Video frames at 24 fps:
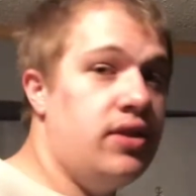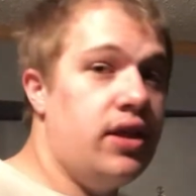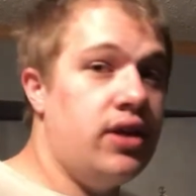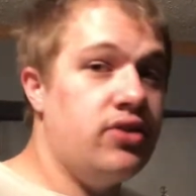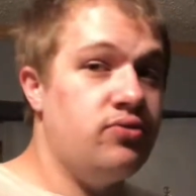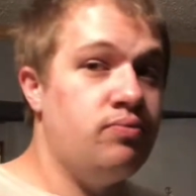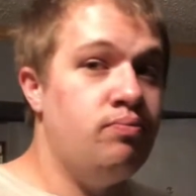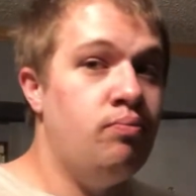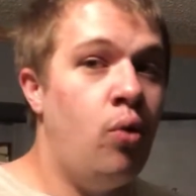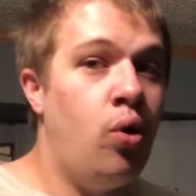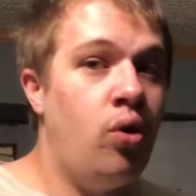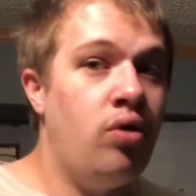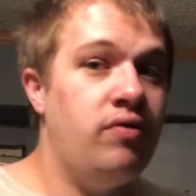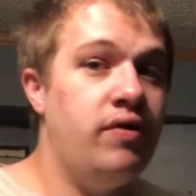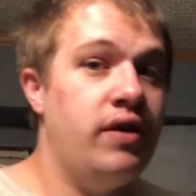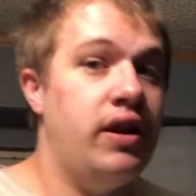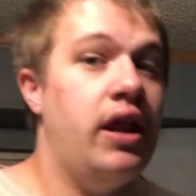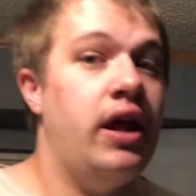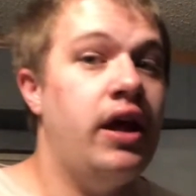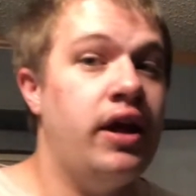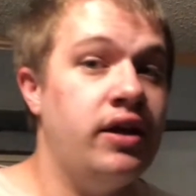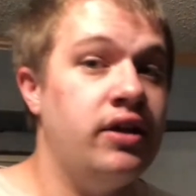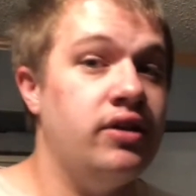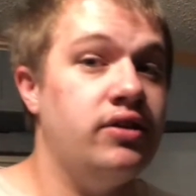that's more of
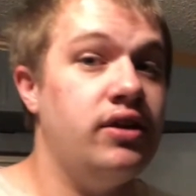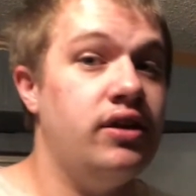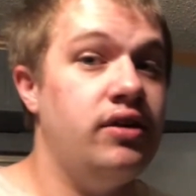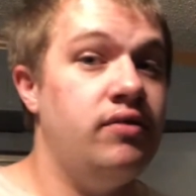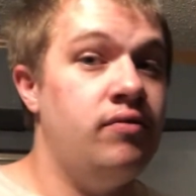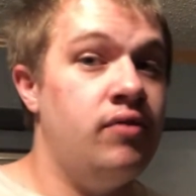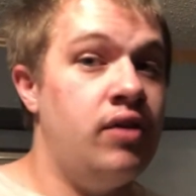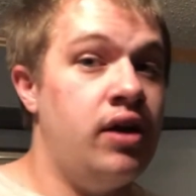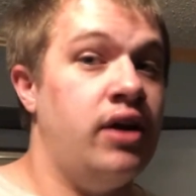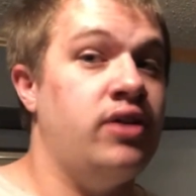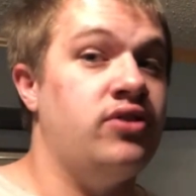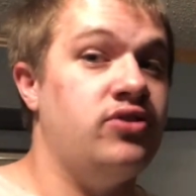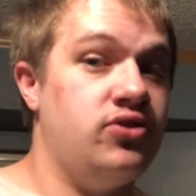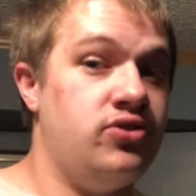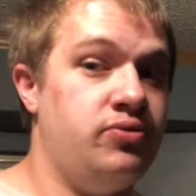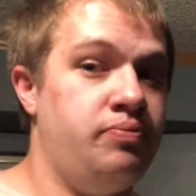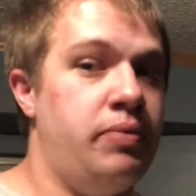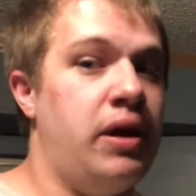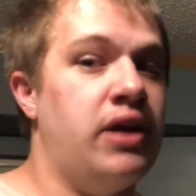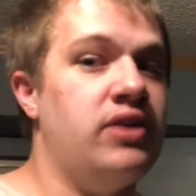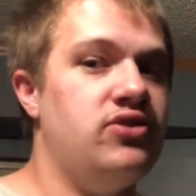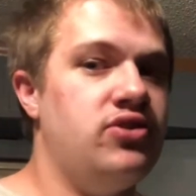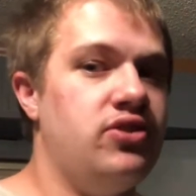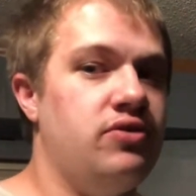an
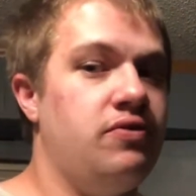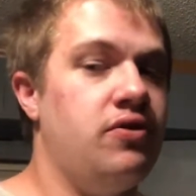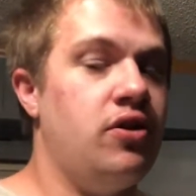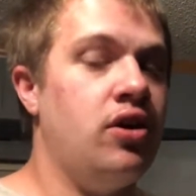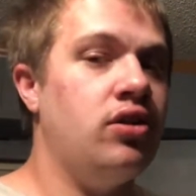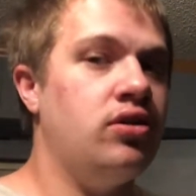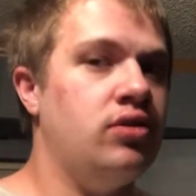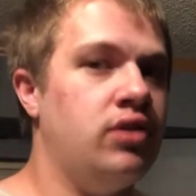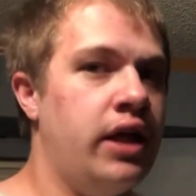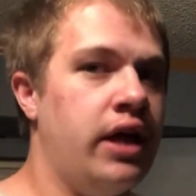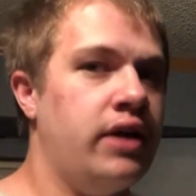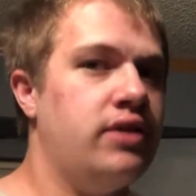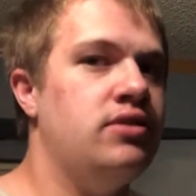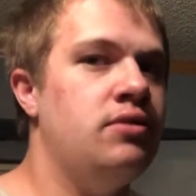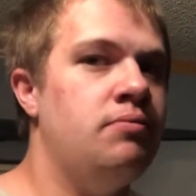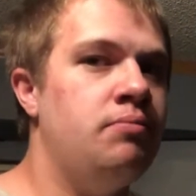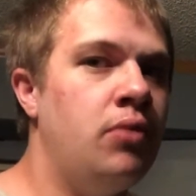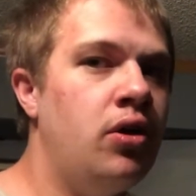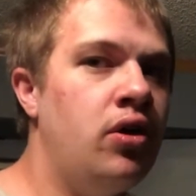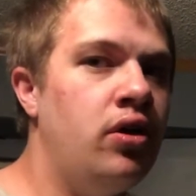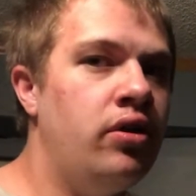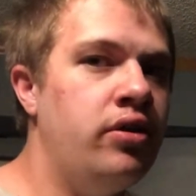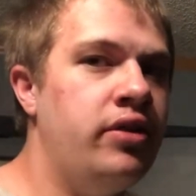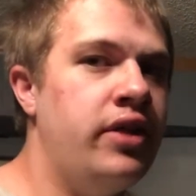expensive
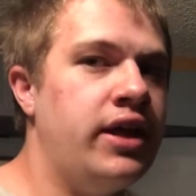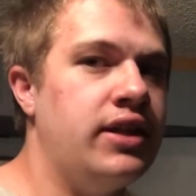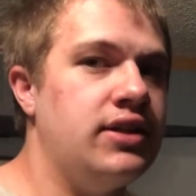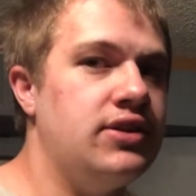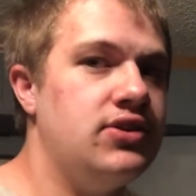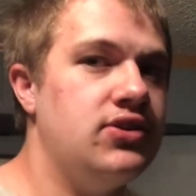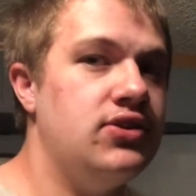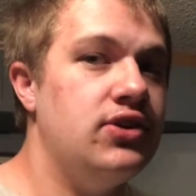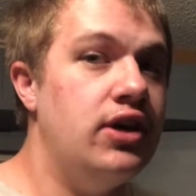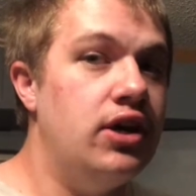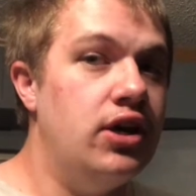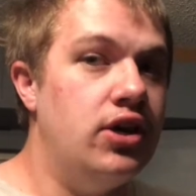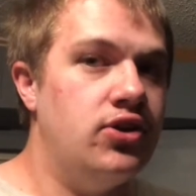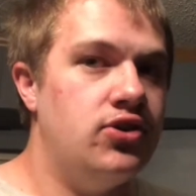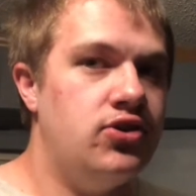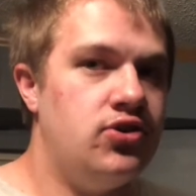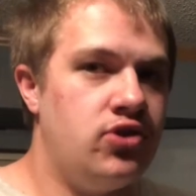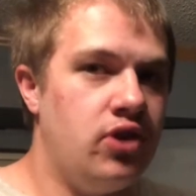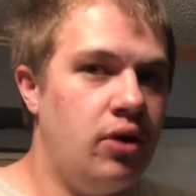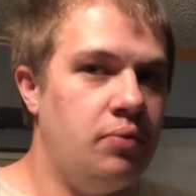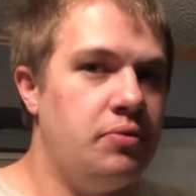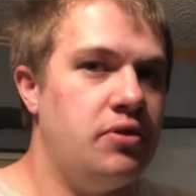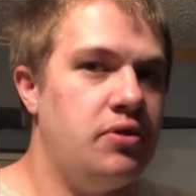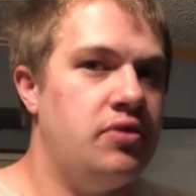collectible, that's
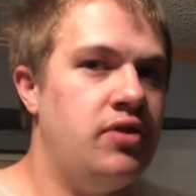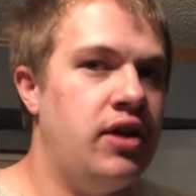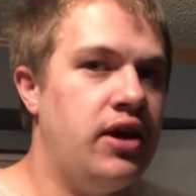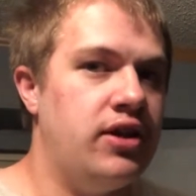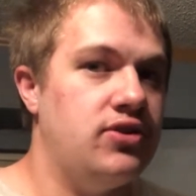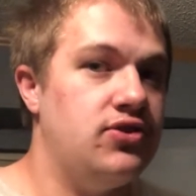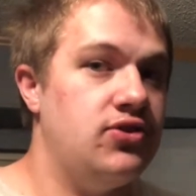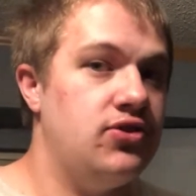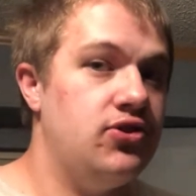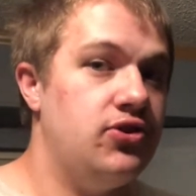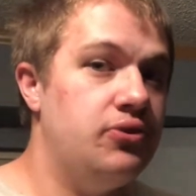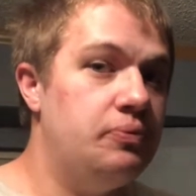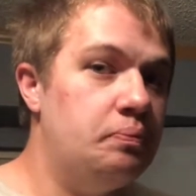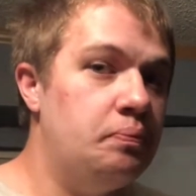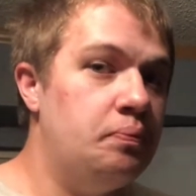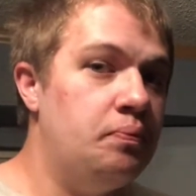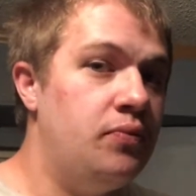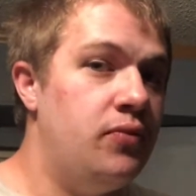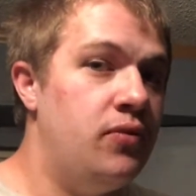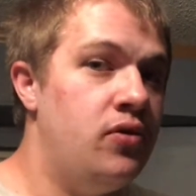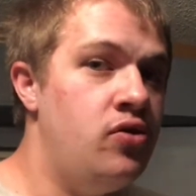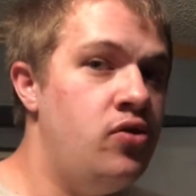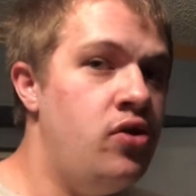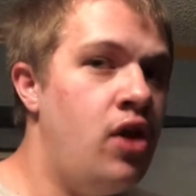something that's
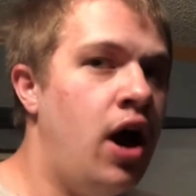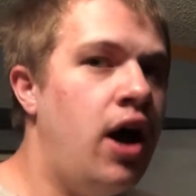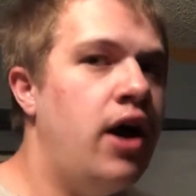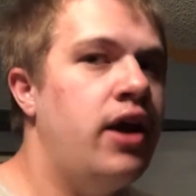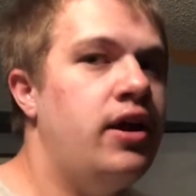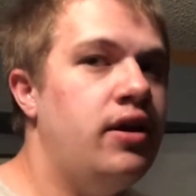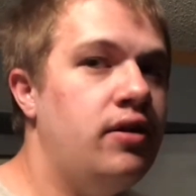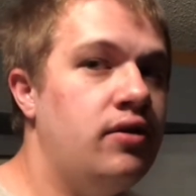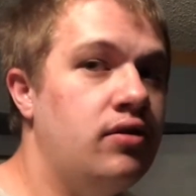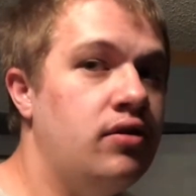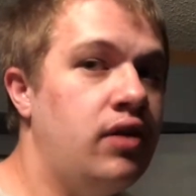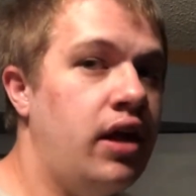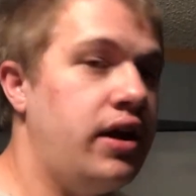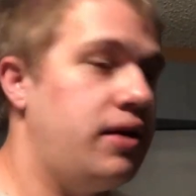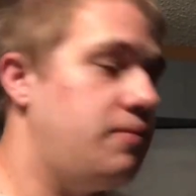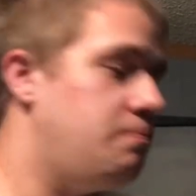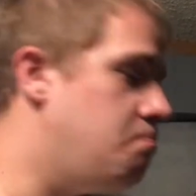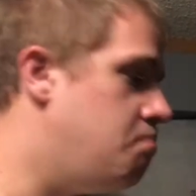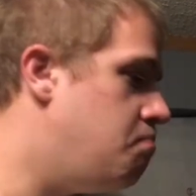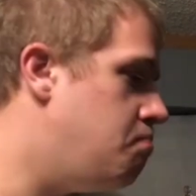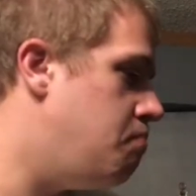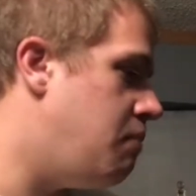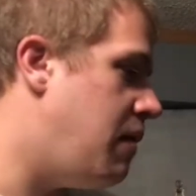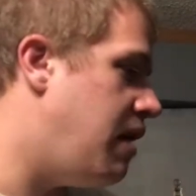not like
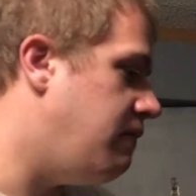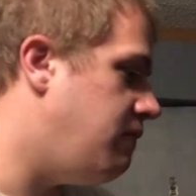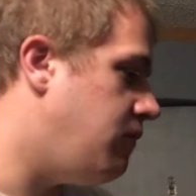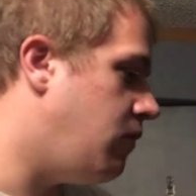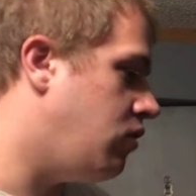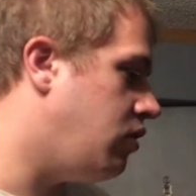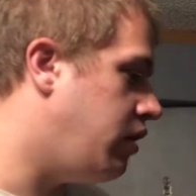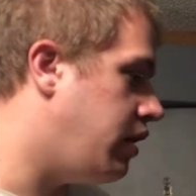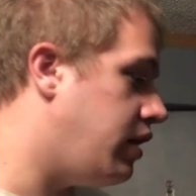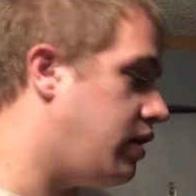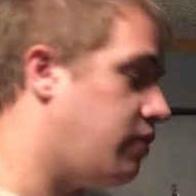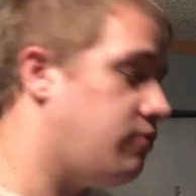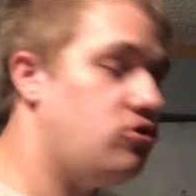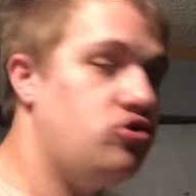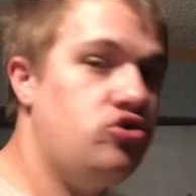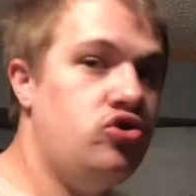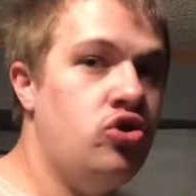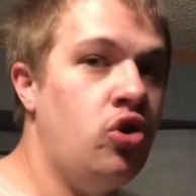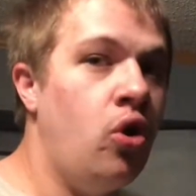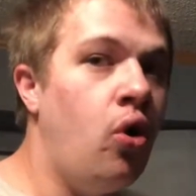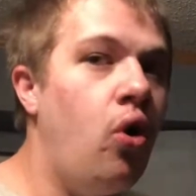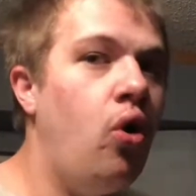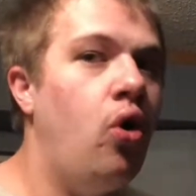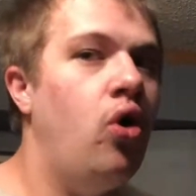made for like a
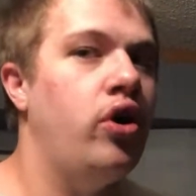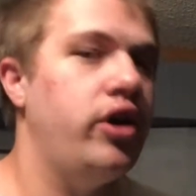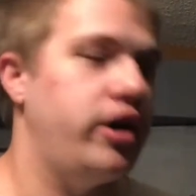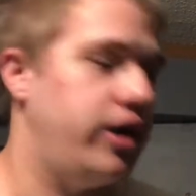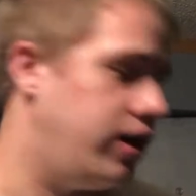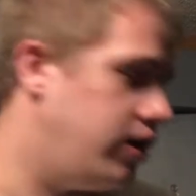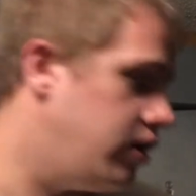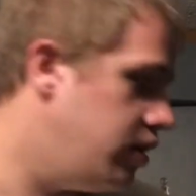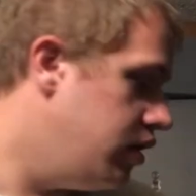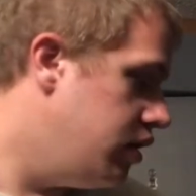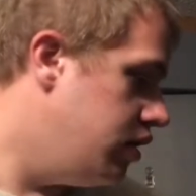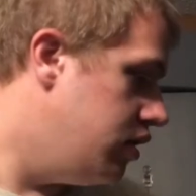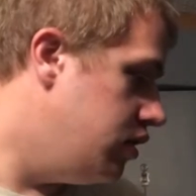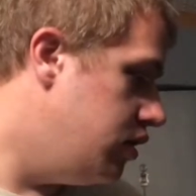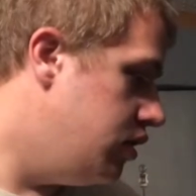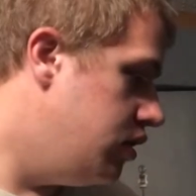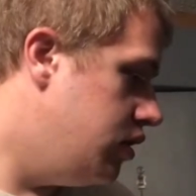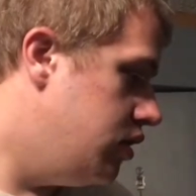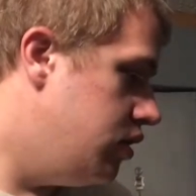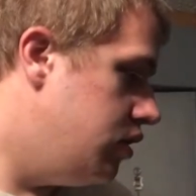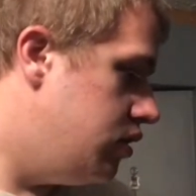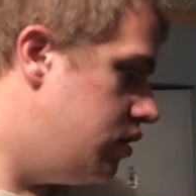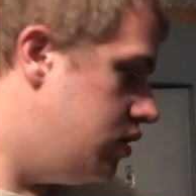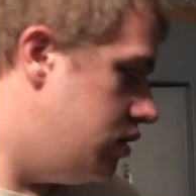toy.
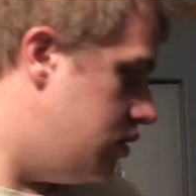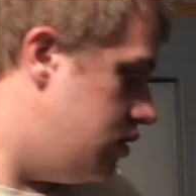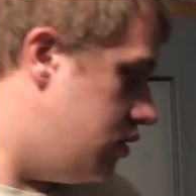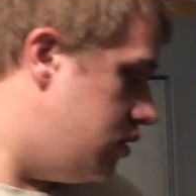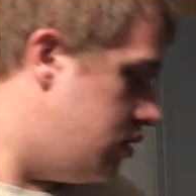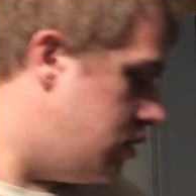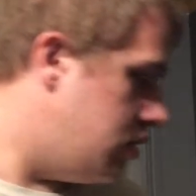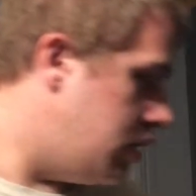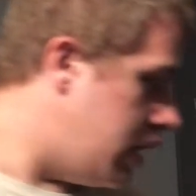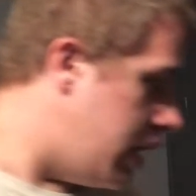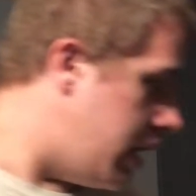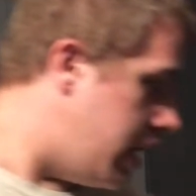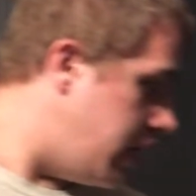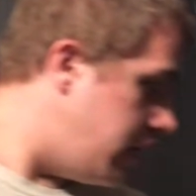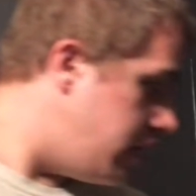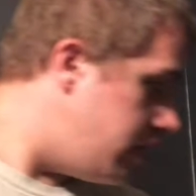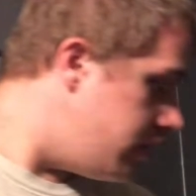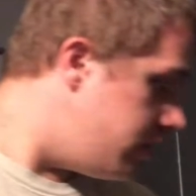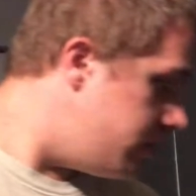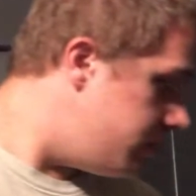Like